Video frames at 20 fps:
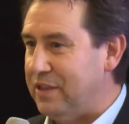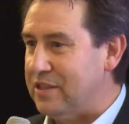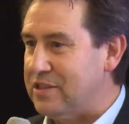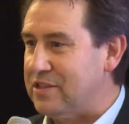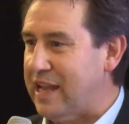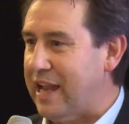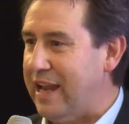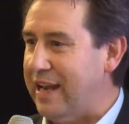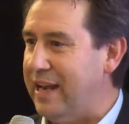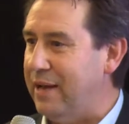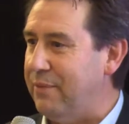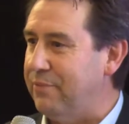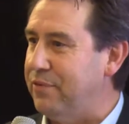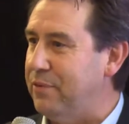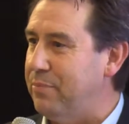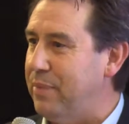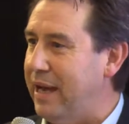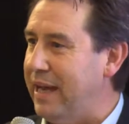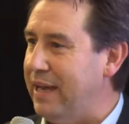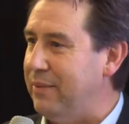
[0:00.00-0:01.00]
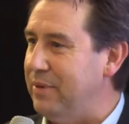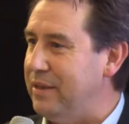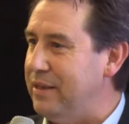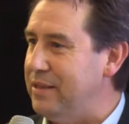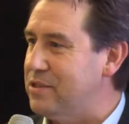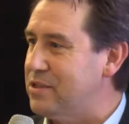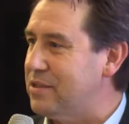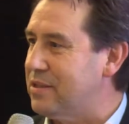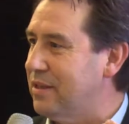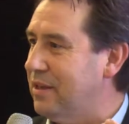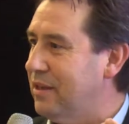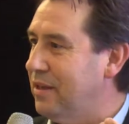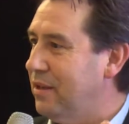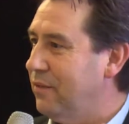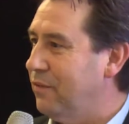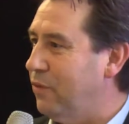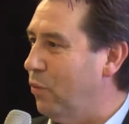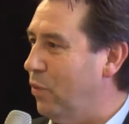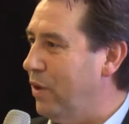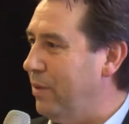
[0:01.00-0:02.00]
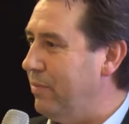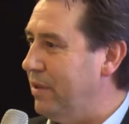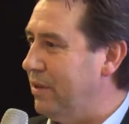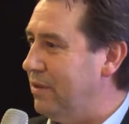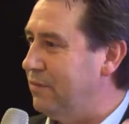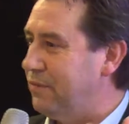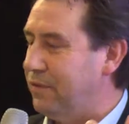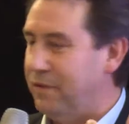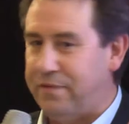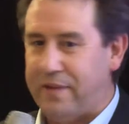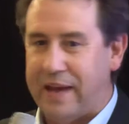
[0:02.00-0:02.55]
that stand up for babies, for women, for